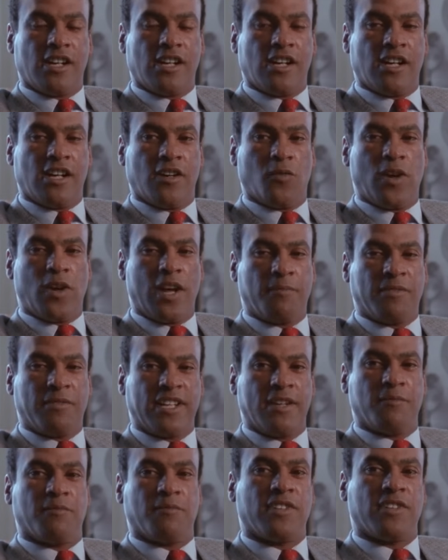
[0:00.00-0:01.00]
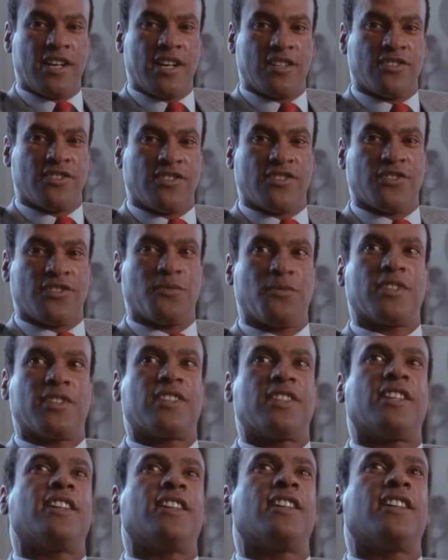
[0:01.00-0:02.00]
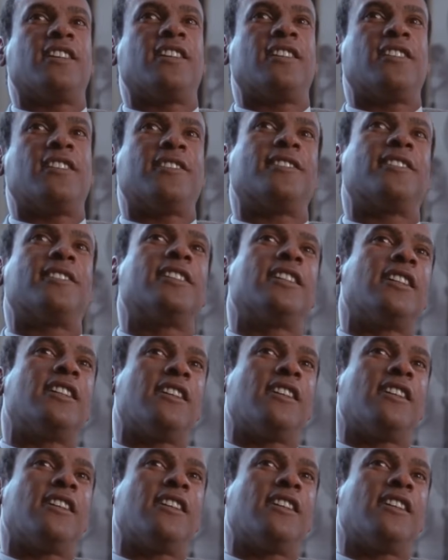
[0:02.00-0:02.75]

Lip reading: I became conscious with a